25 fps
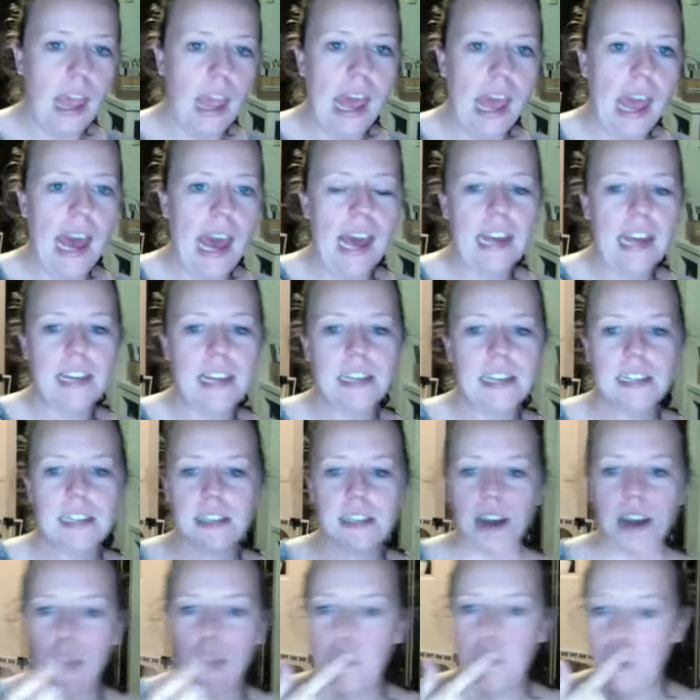And
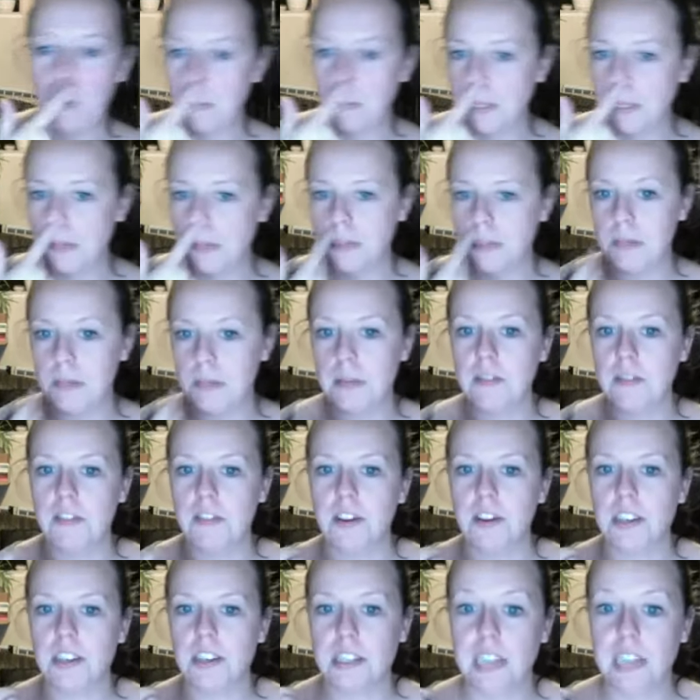I popped up some
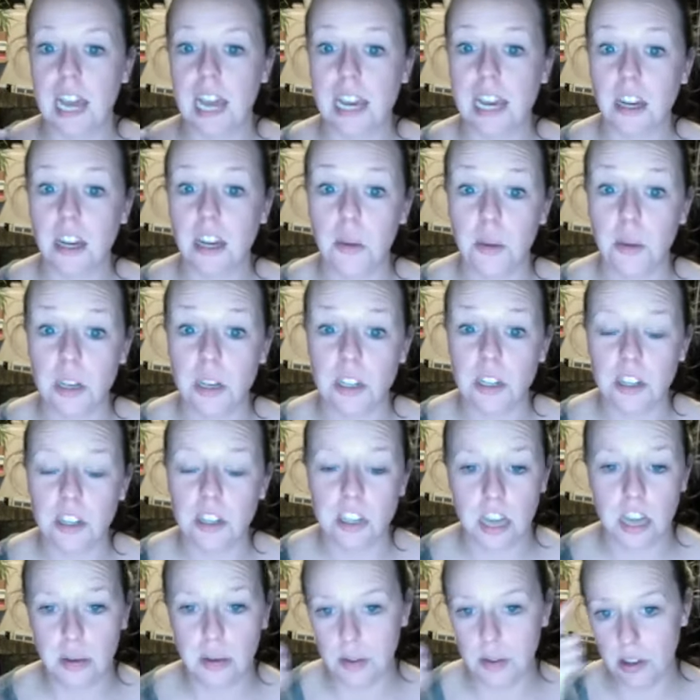info today and I wanted to
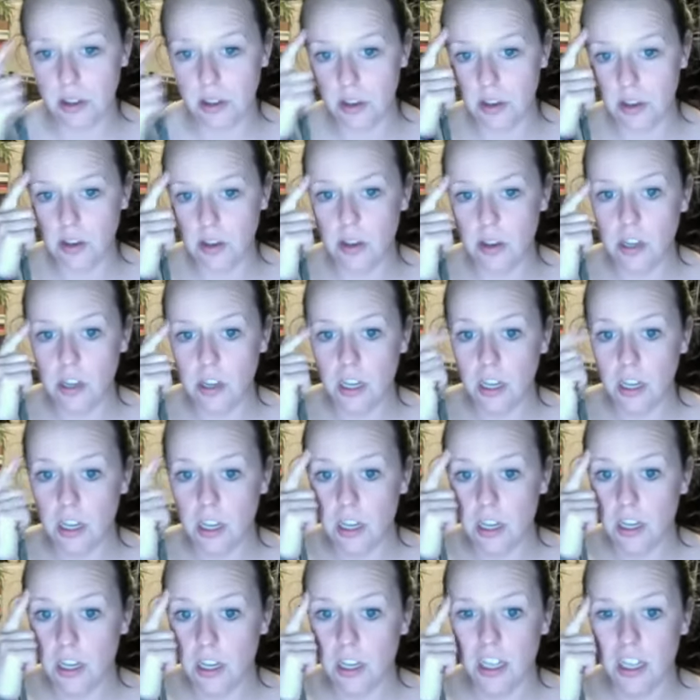share with you
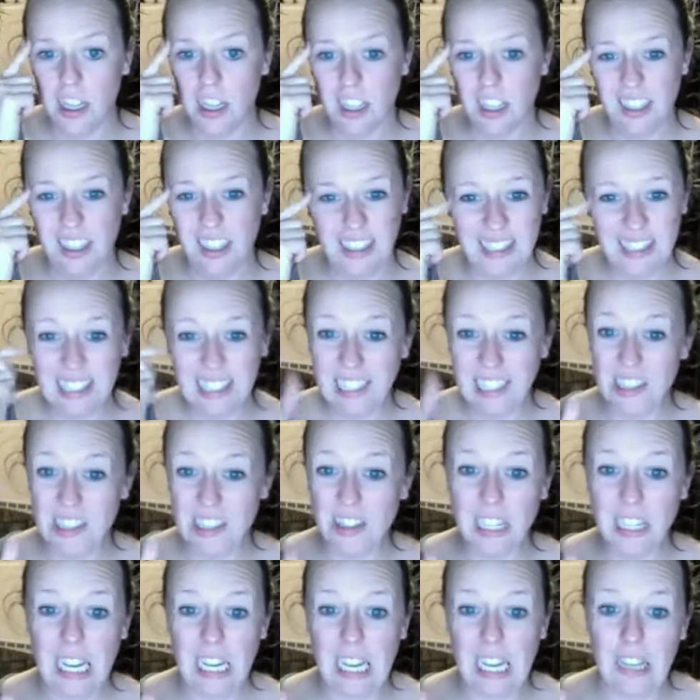
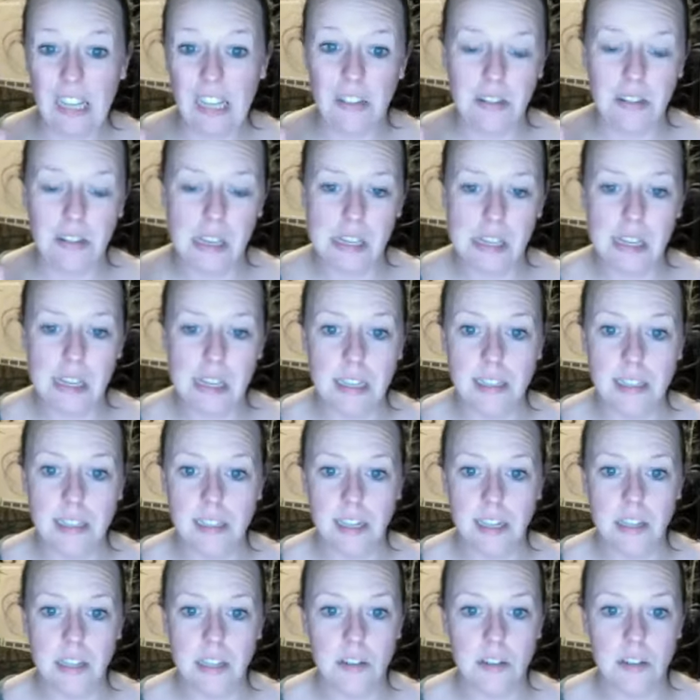literally like 3 things that I
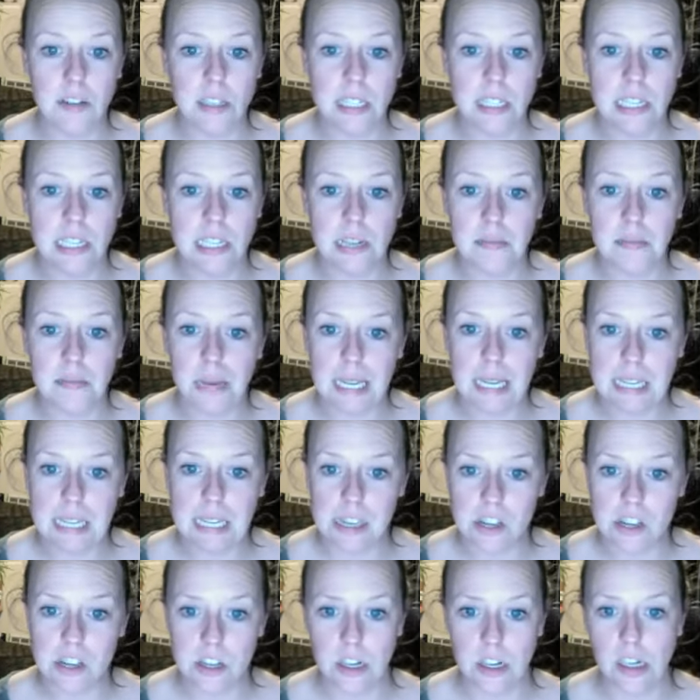use in my
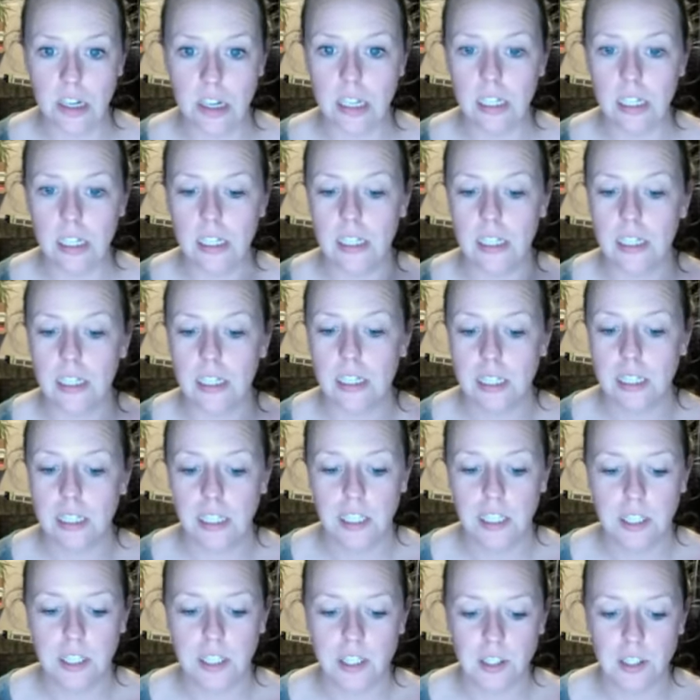kitchen.
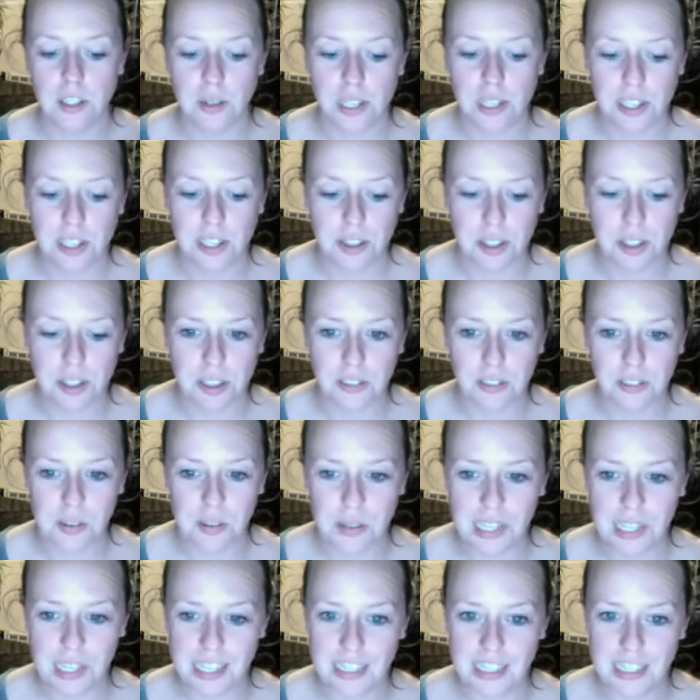Sorry to those of you
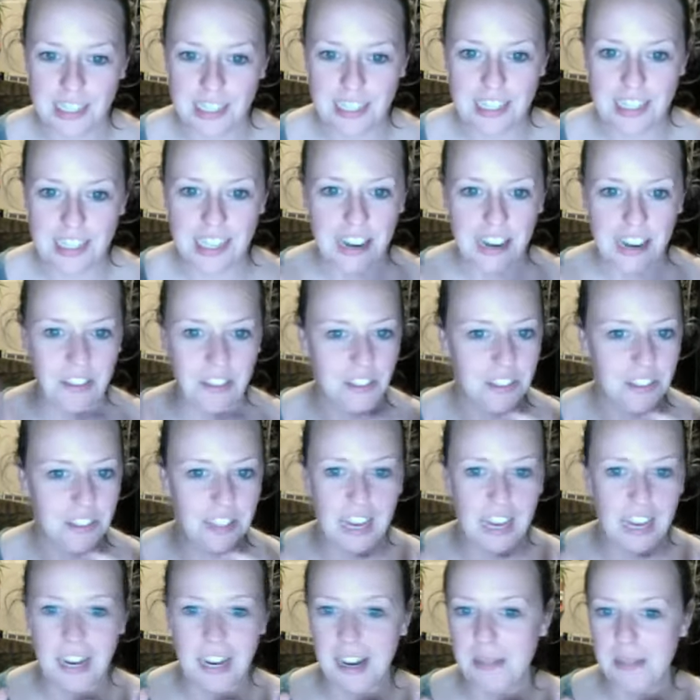on Insta, I feel
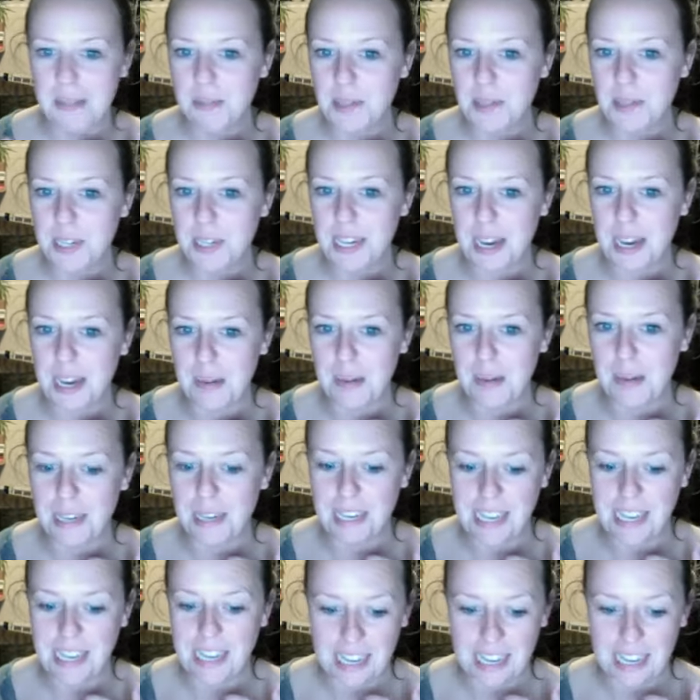like I'm looking up
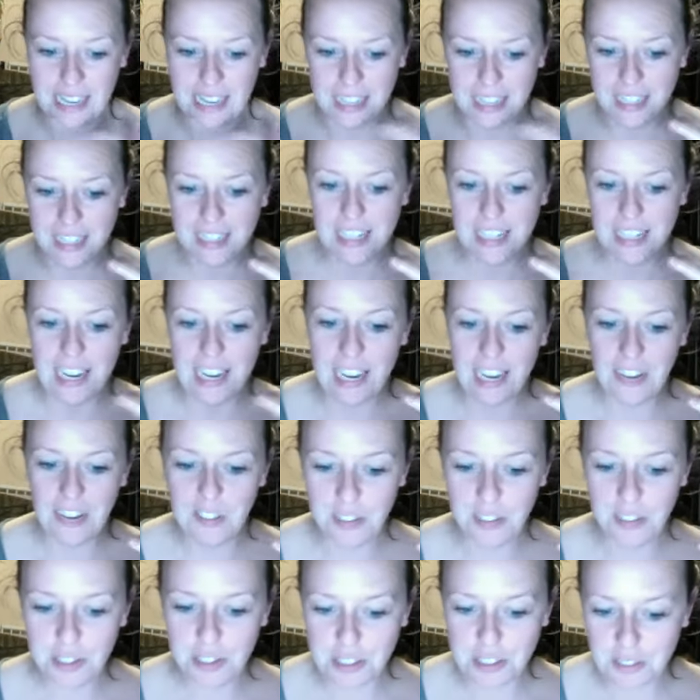here. And for
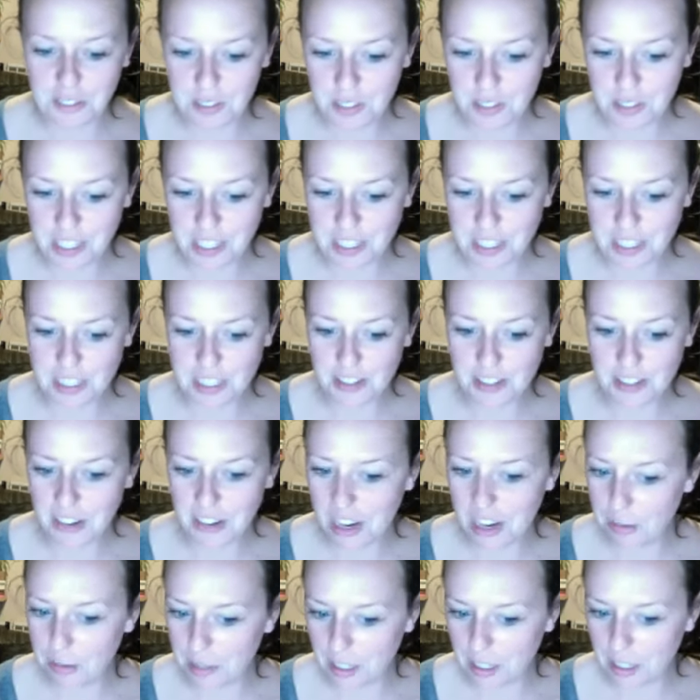those of you on
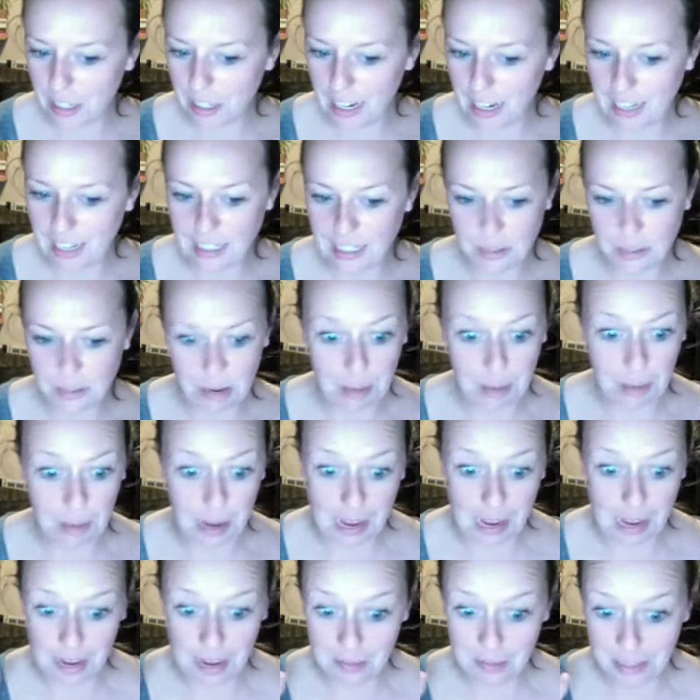Instagram, the light is right
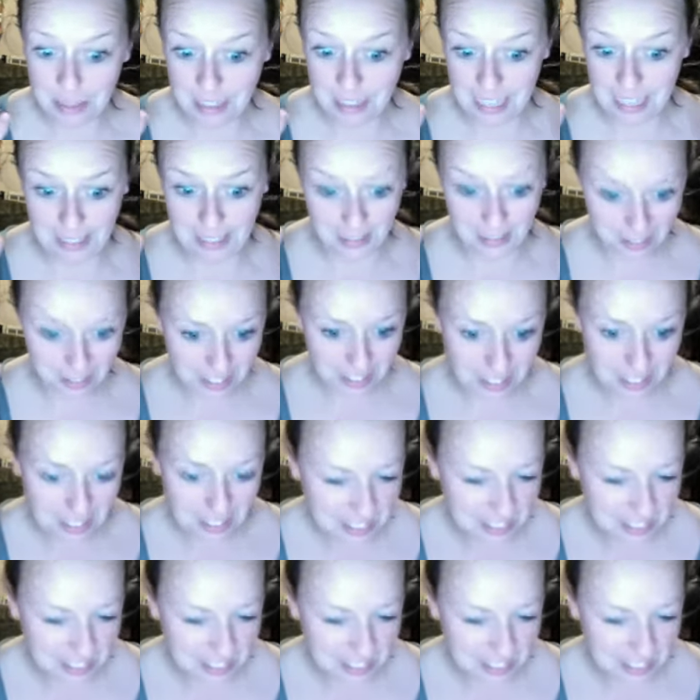behind me and I look